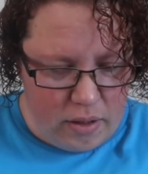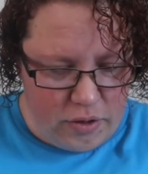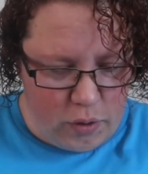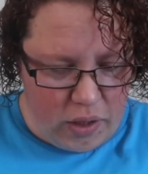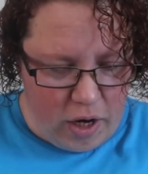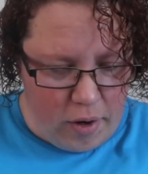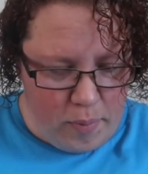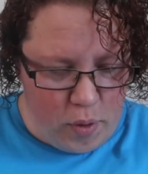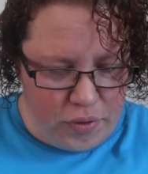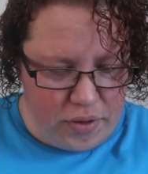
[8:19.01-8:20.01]
So they are
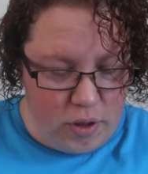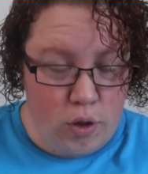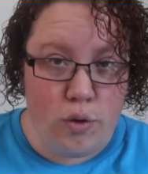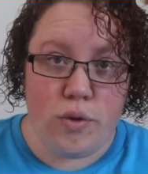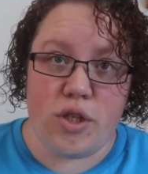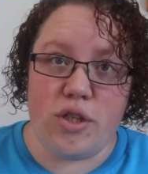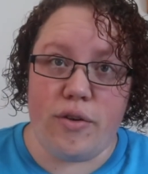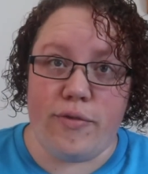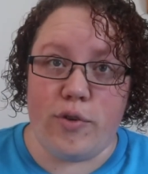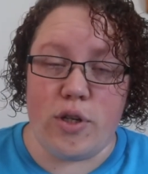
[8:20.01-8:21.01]
both used
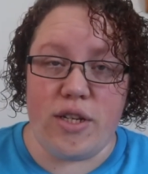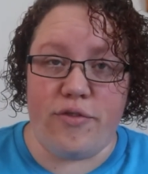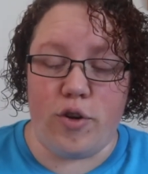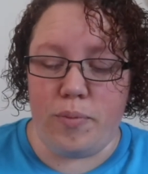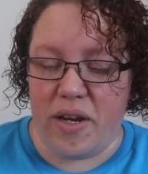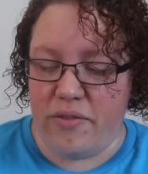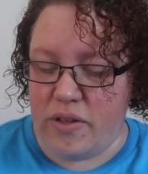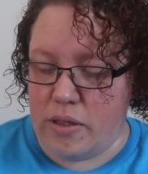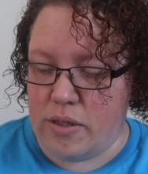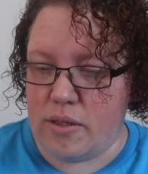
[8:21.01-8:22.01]
for different
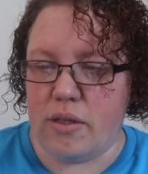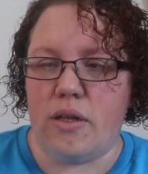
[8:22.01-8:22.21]
benefits.